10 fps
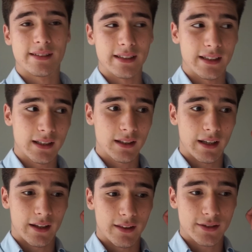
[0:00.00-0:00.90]
seeing
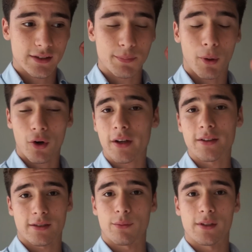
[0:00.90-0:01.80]
like the spark in
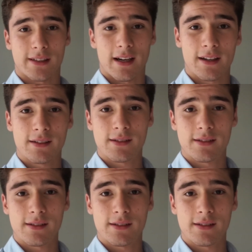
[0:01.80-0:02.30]
someone's eyes